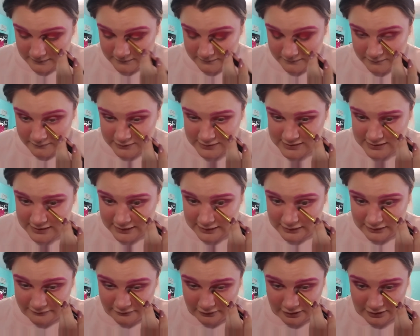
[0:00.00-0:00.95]
What's
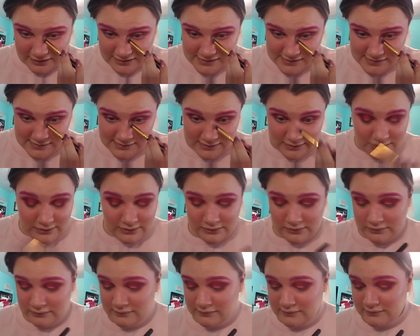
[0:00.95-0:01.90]
candy floss?
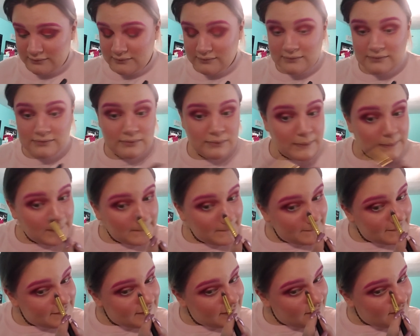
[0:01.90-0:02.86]

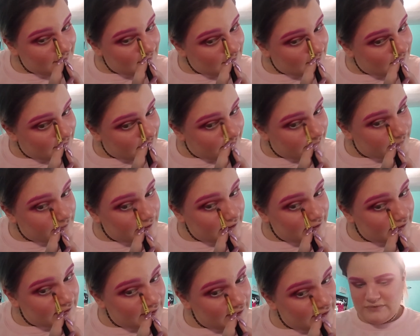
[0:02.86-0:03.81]
Is that like
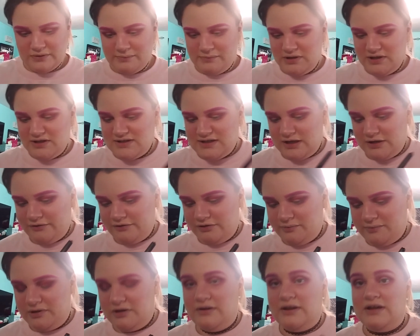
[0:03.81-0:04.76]
cotton candy? I'm gonna take a little
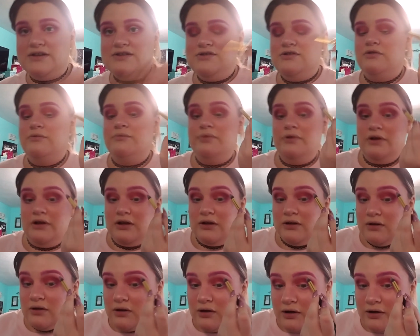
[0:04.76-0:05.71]
bit of that too and put it
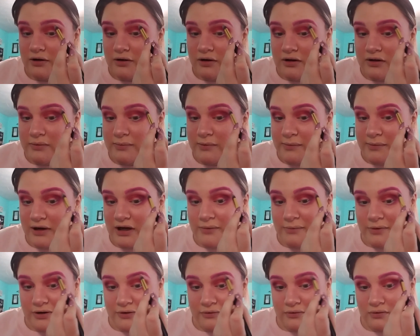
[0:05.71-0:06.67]
underneath my brow
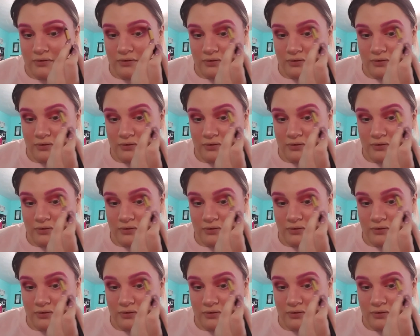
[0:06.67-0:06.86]
bone.